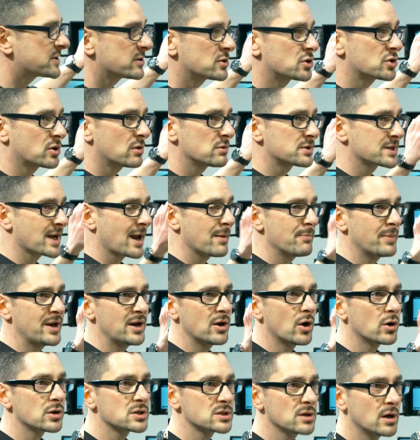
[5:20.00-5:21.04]
controls can be
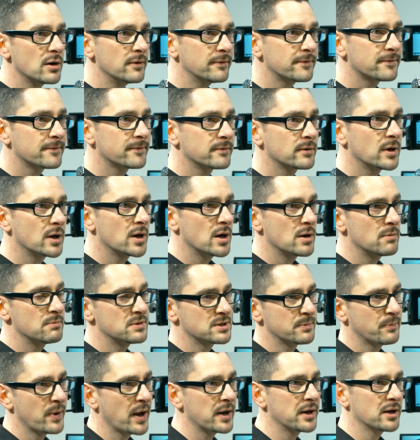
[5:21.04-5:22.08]
locked off,
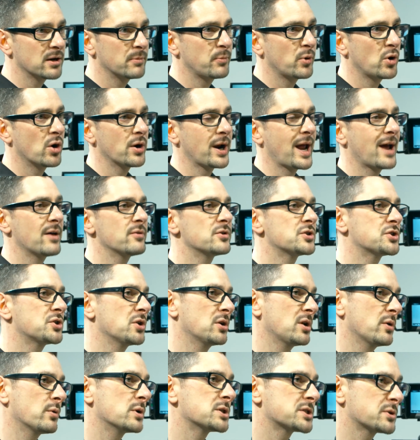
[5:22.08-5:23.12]
depending upon how the
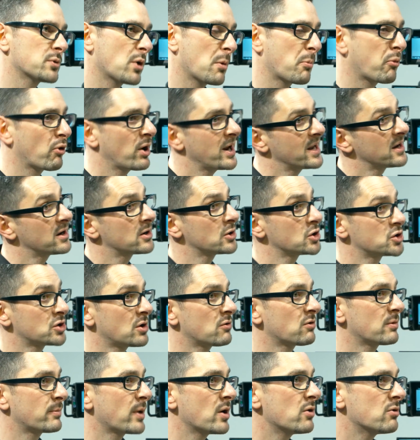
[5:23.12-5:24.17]
studio wants to operate and
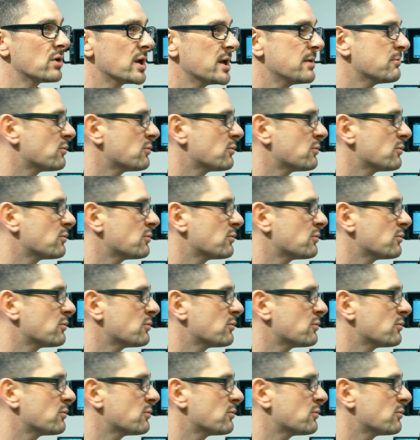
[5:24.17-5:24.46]
control remotely,